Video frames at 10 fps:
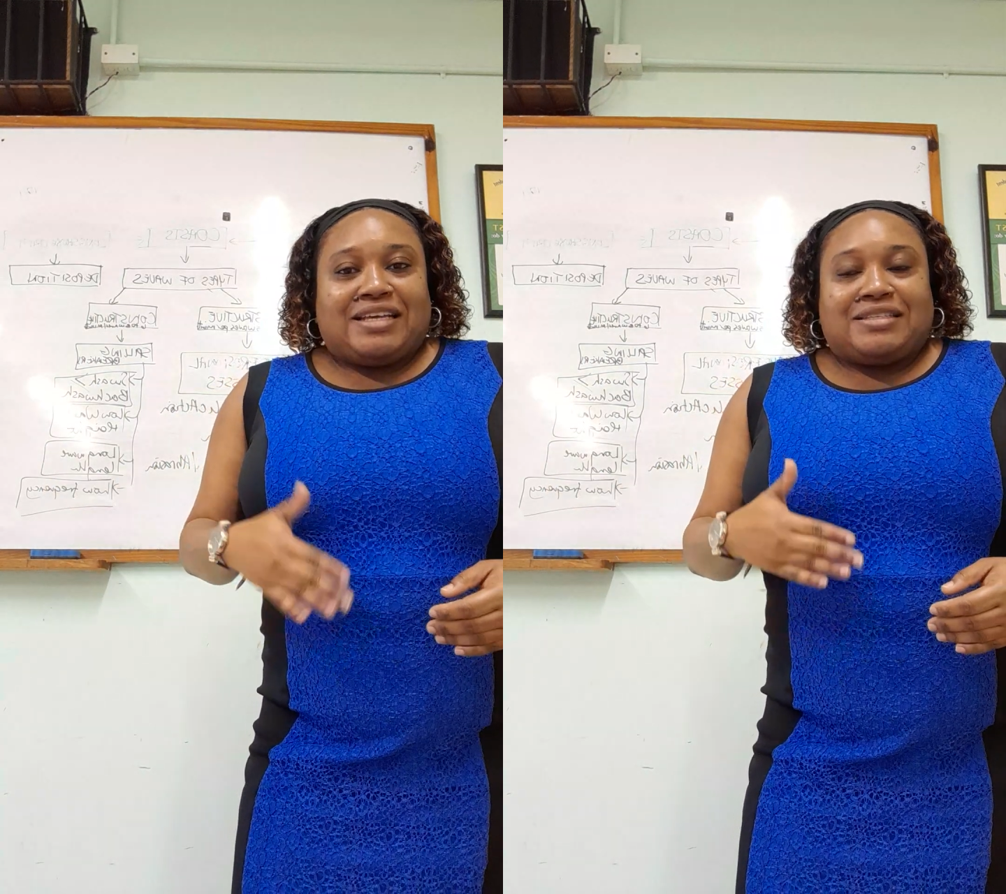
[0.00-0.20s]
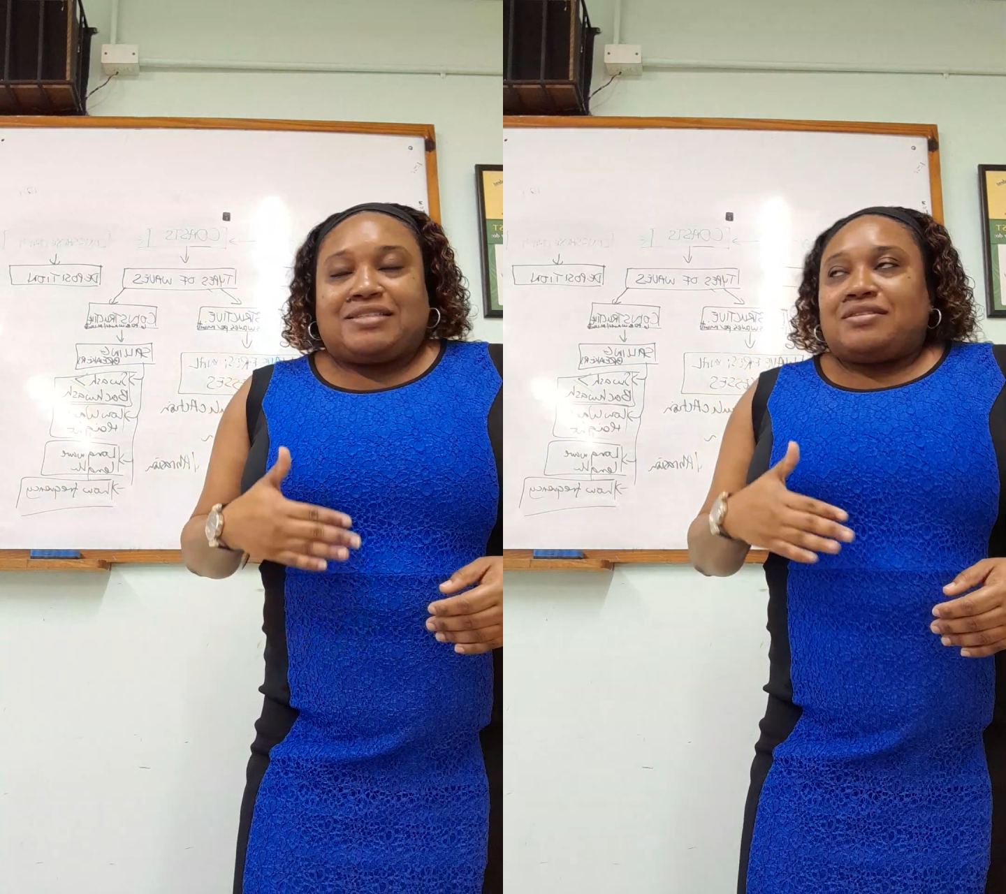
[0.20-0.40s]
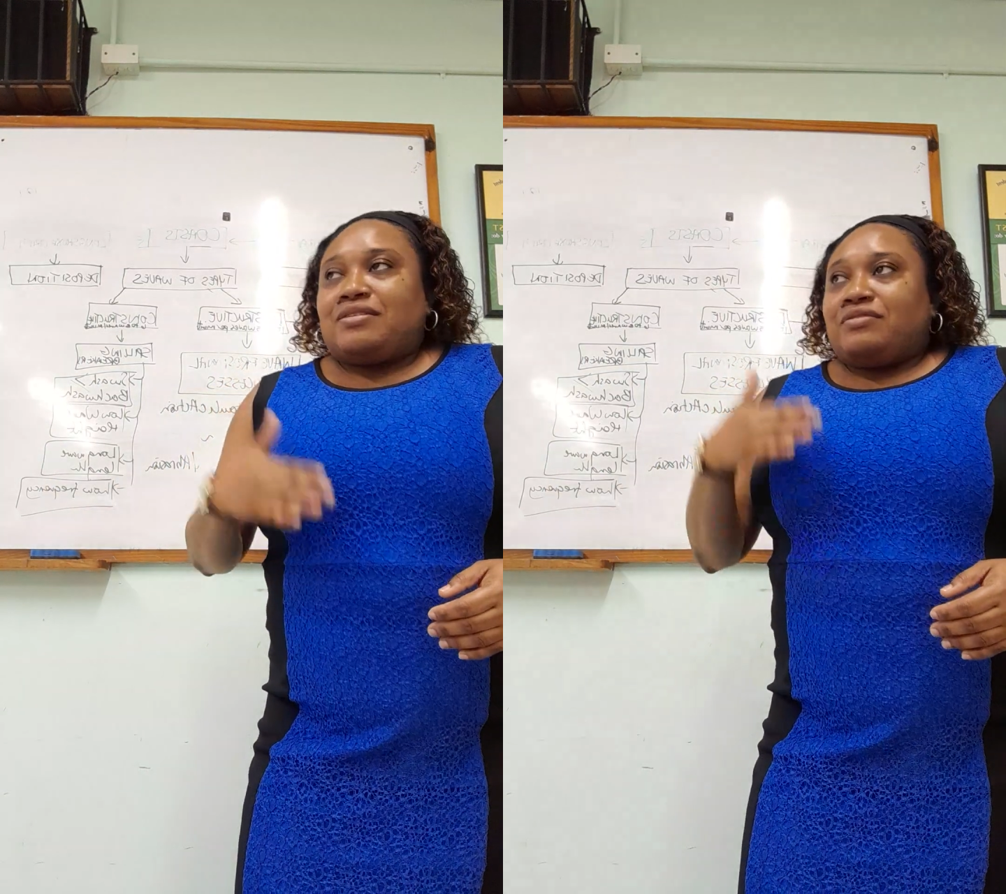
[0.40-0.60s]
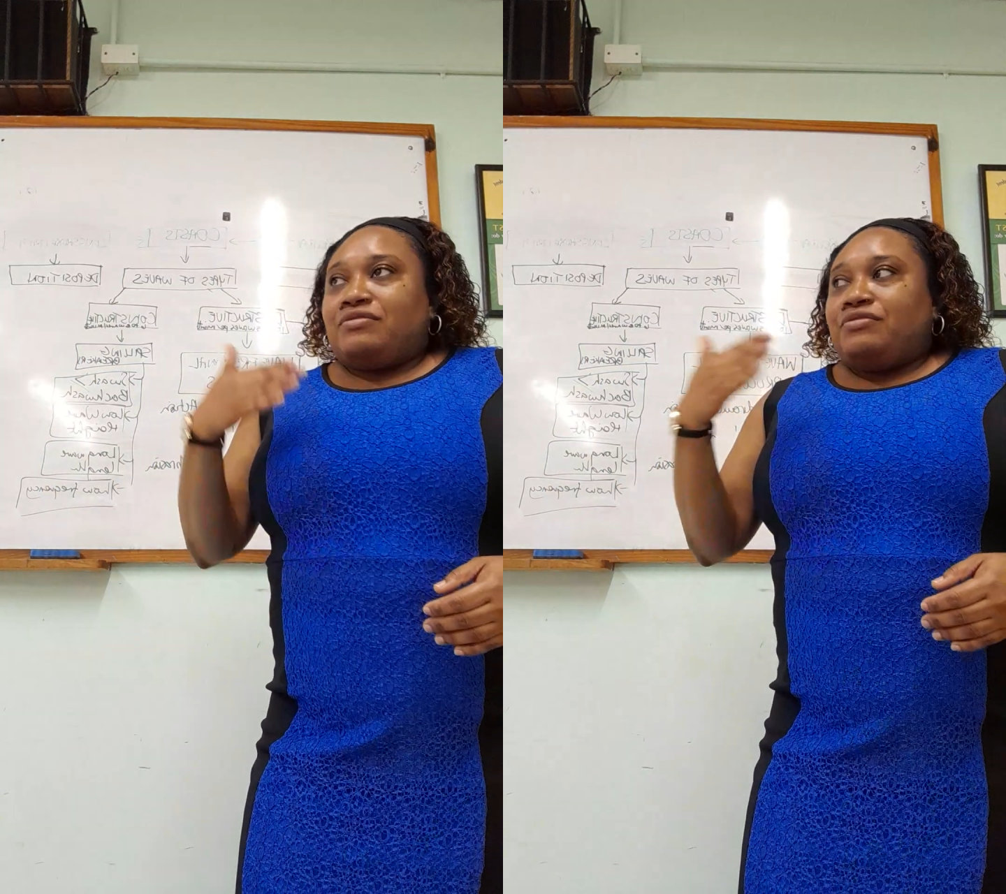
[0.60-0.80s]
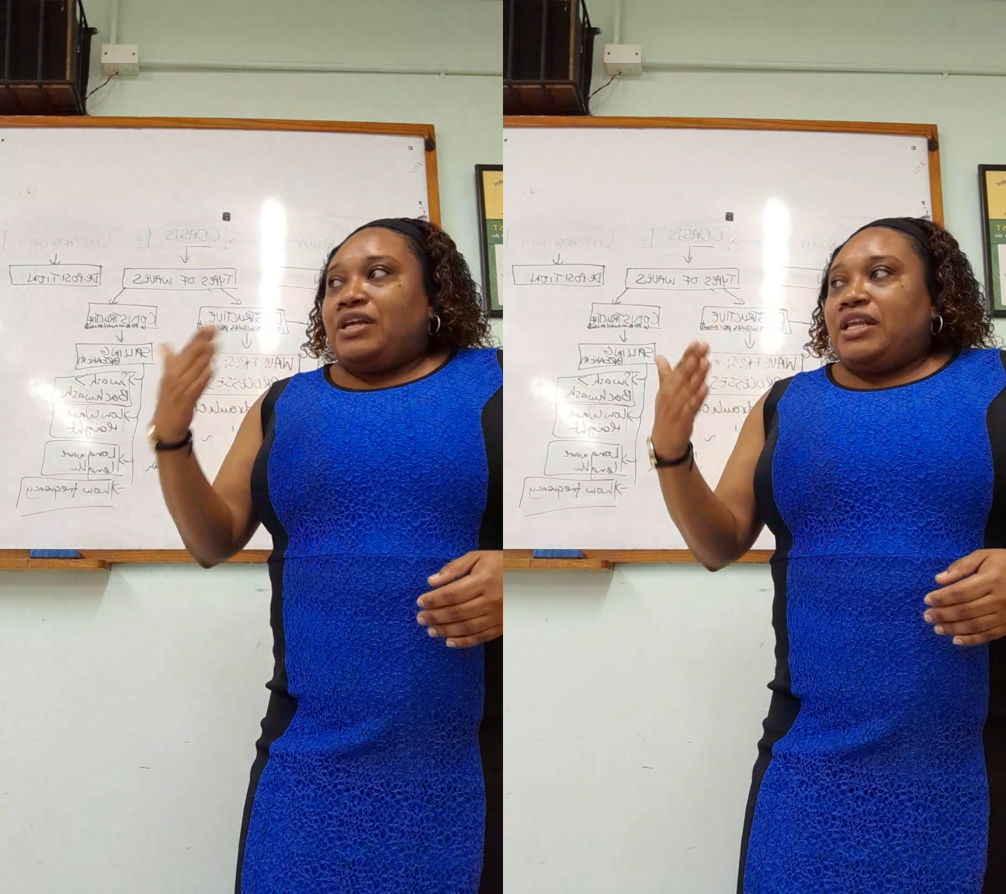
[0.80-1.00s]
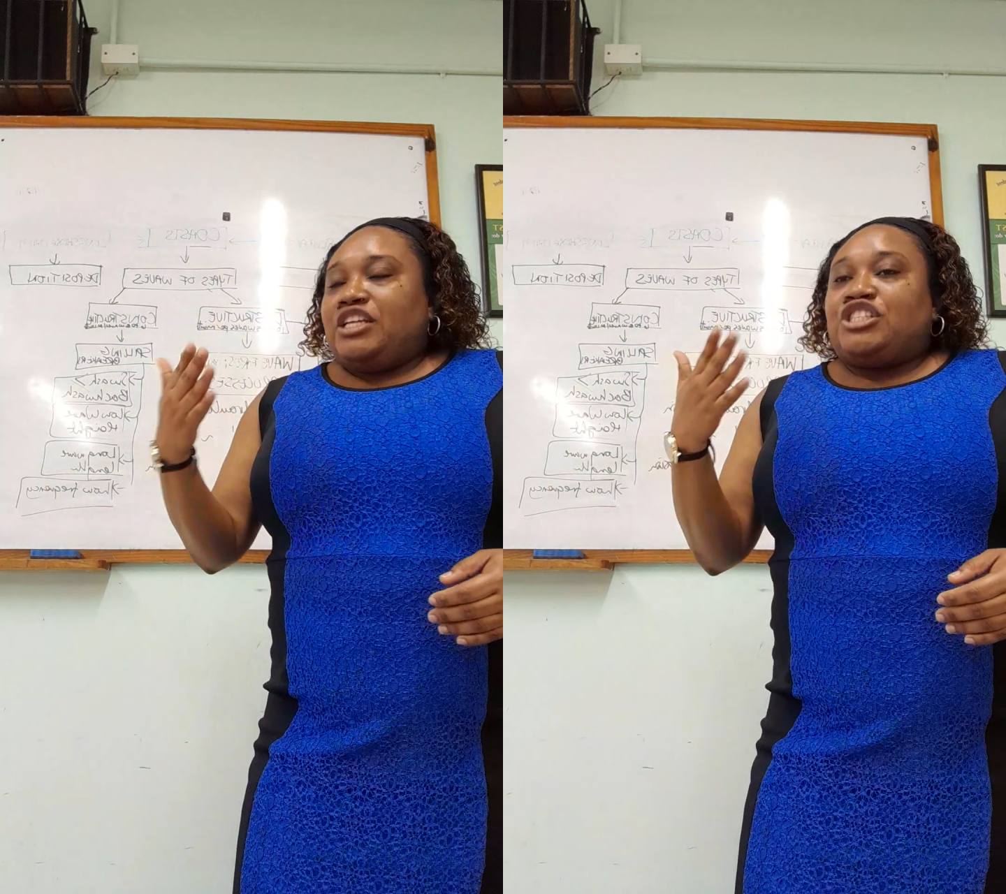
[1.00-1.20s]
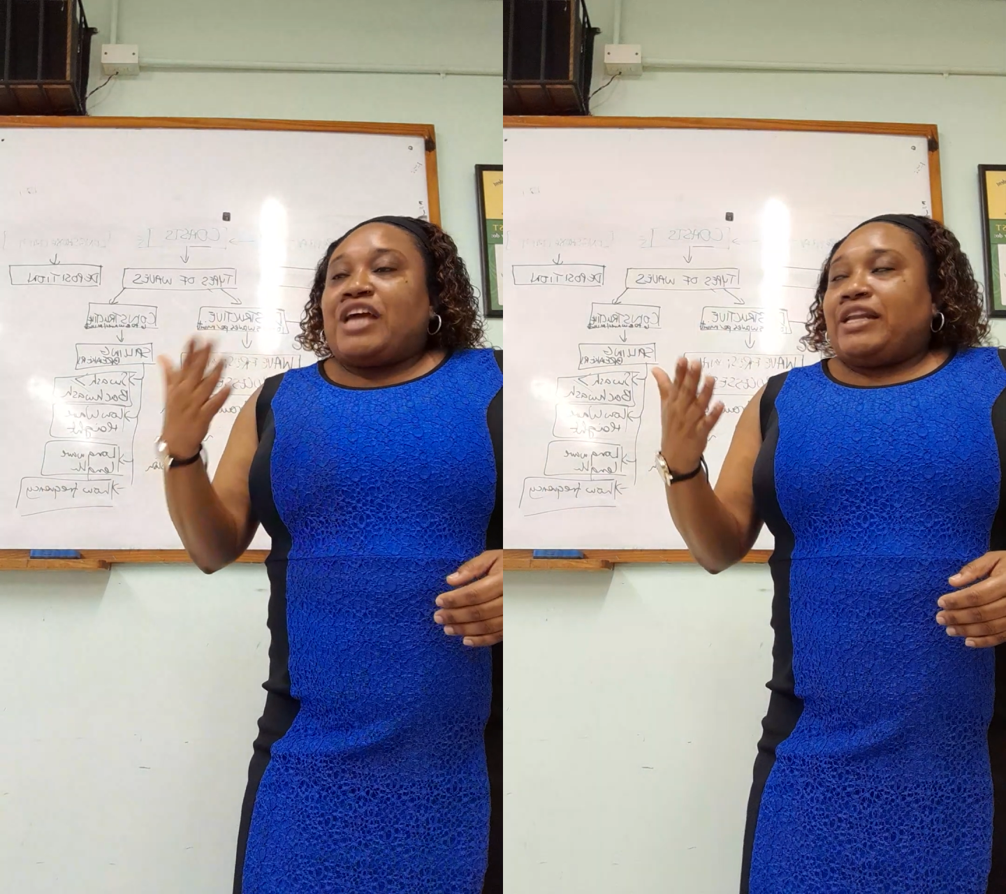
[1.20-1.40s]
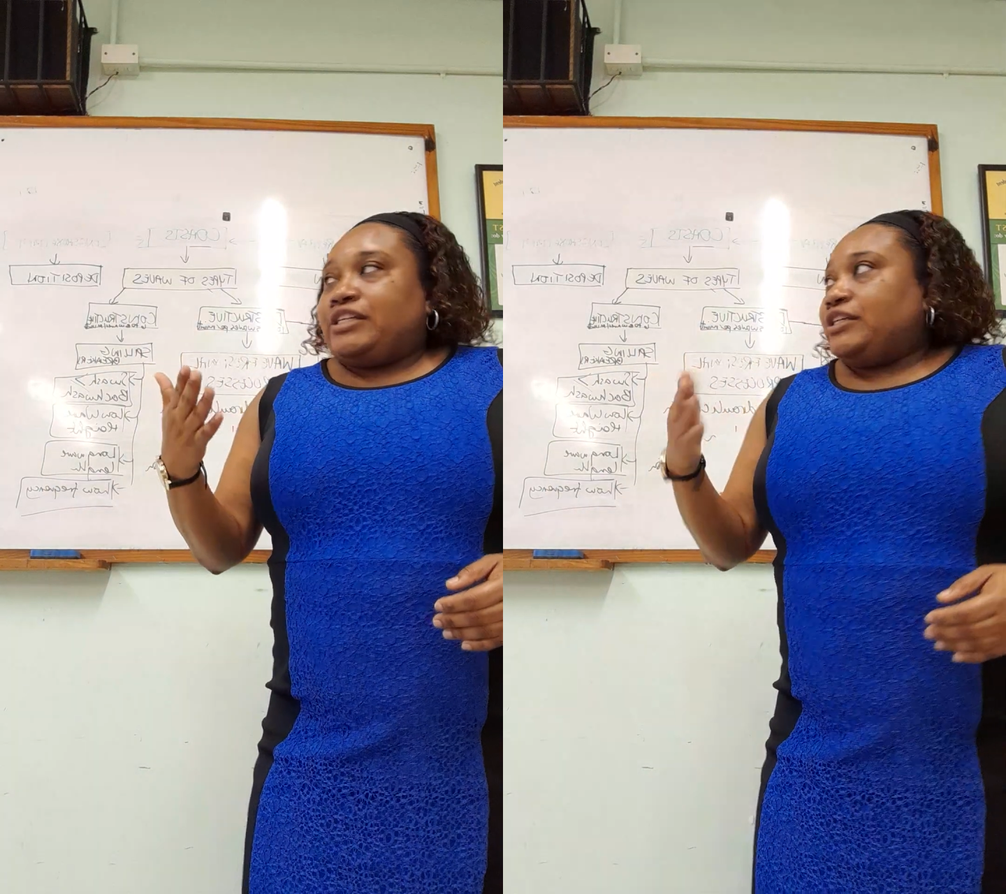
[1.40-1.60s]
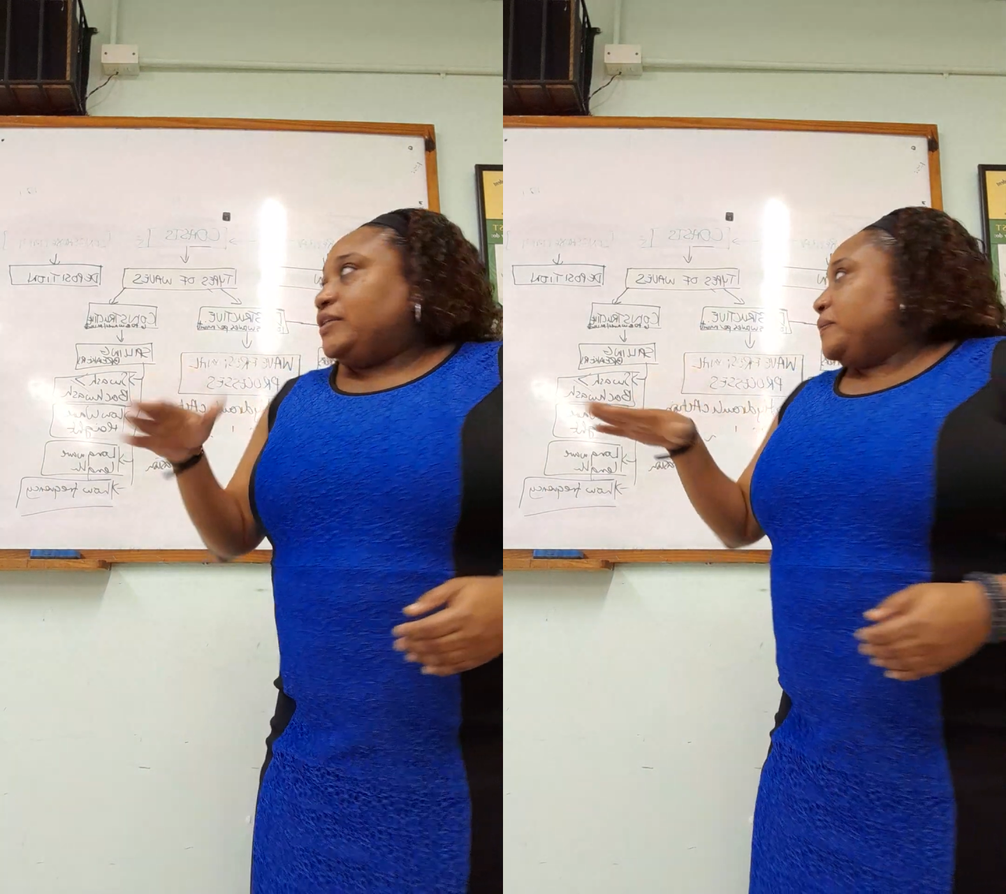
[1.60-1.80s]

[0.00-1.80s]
It's really gentle.